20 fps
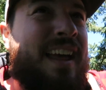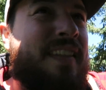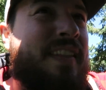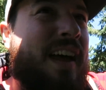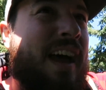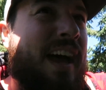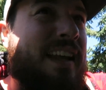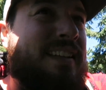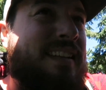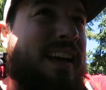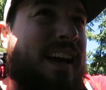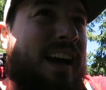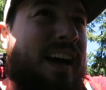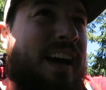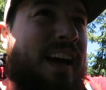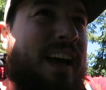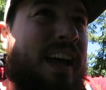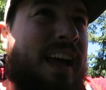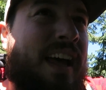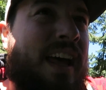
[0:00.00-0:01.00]
that uh,
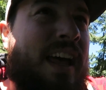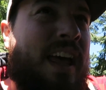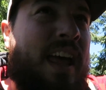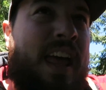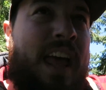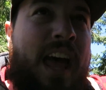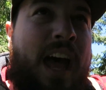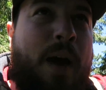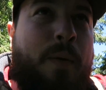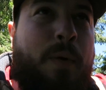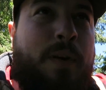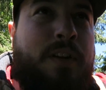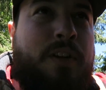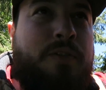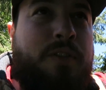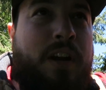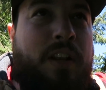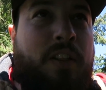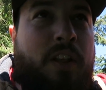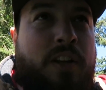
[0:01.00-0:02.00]
I went to
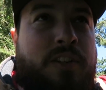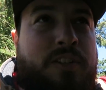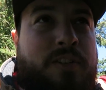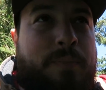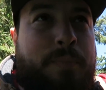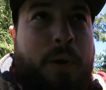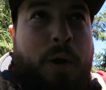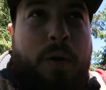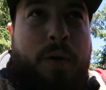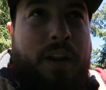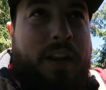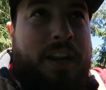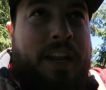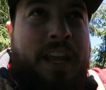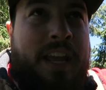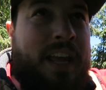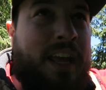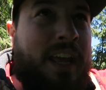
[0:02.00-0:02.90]
try and launch the boat and